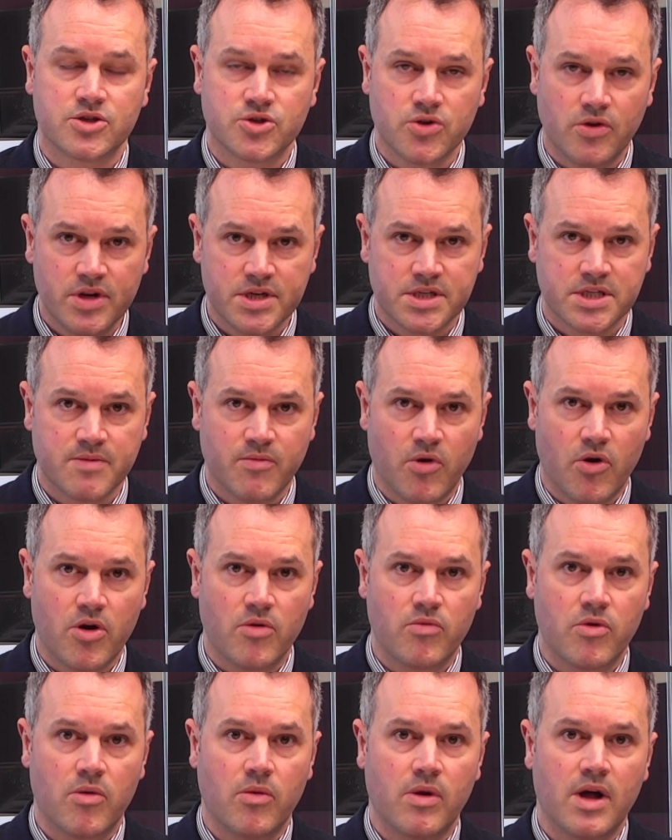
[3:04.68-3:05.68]
join us tomorrow
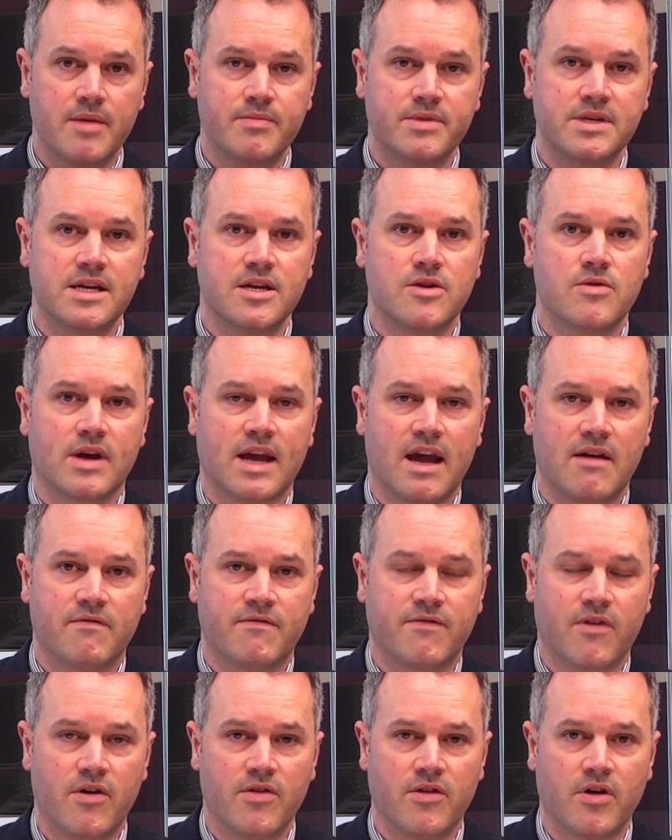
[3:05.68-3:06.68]
where we'll update you again
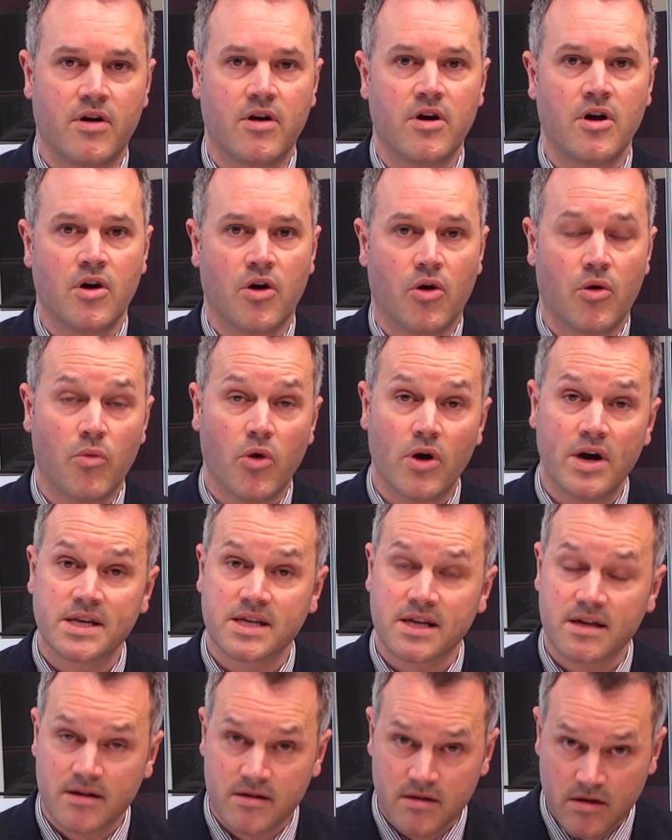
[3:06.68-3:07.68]
further on what
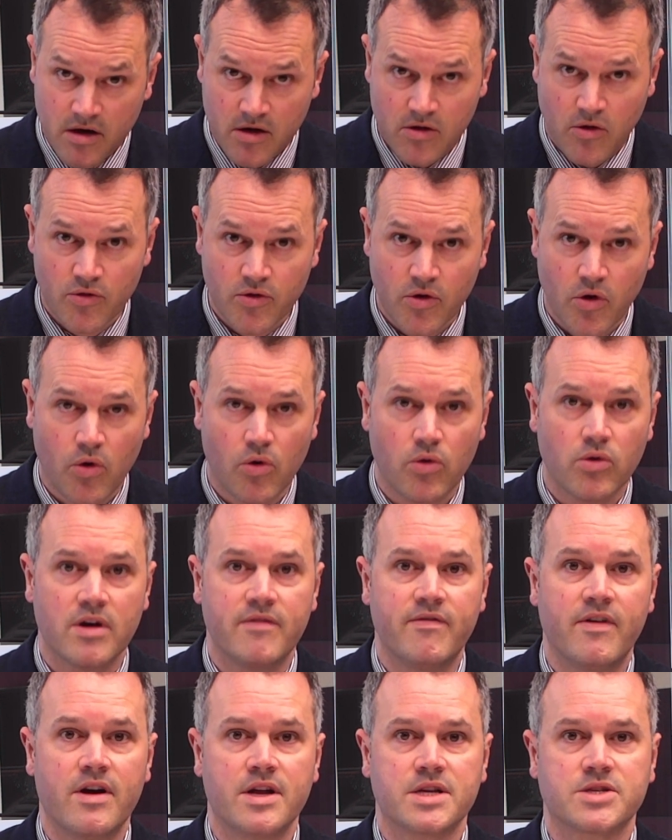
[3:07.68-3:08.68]
is, on the whole, a
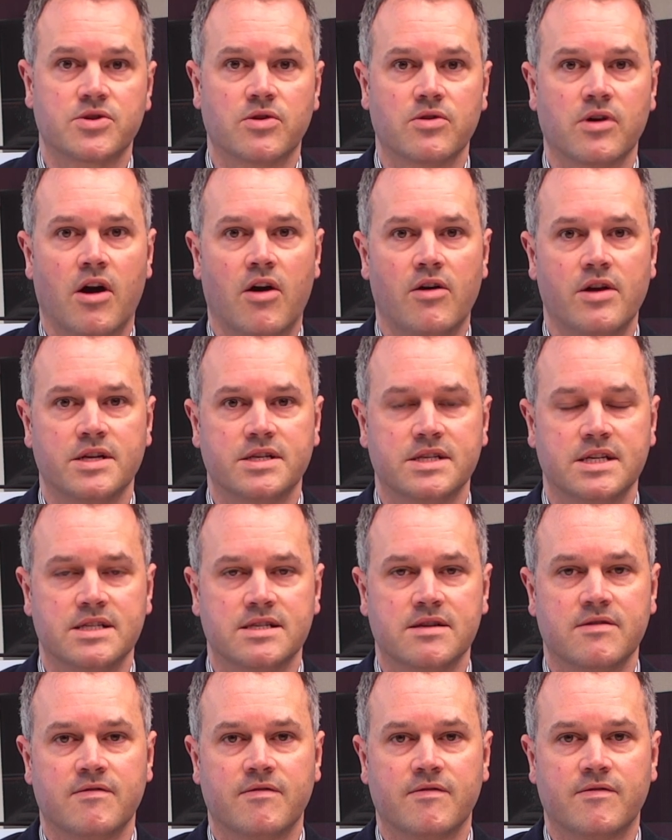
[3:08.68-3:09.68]
very strong earnings
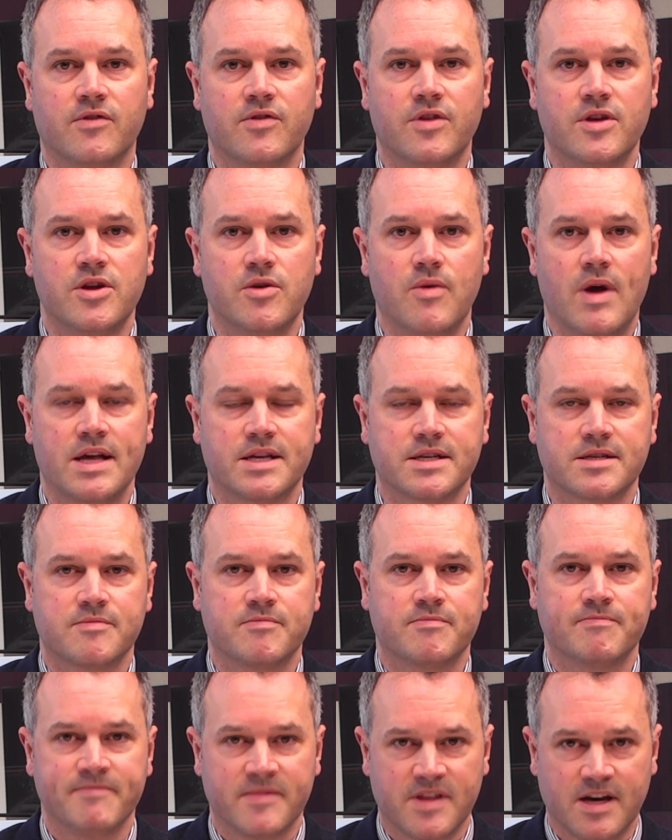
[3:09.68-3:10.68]
season for the US.
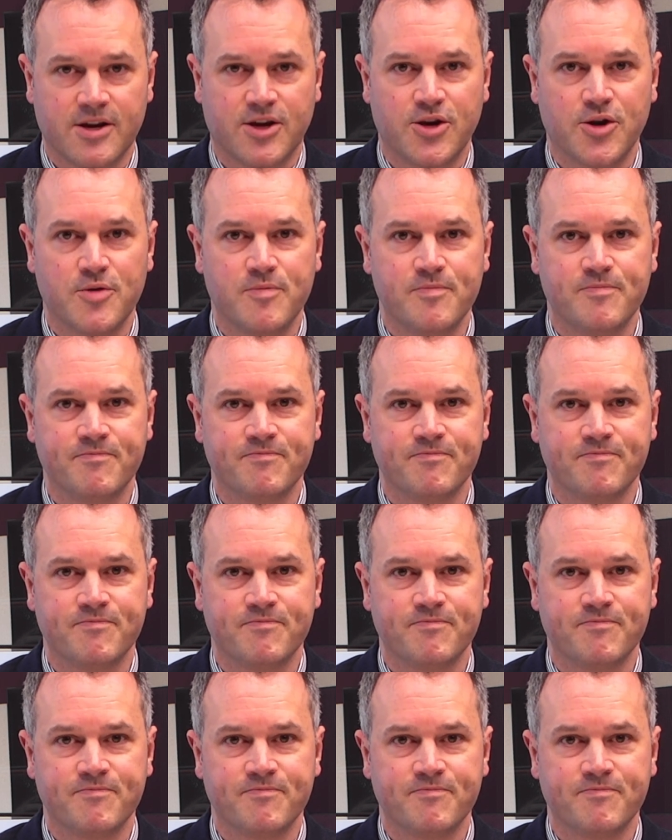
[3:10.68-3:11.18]
Thank you.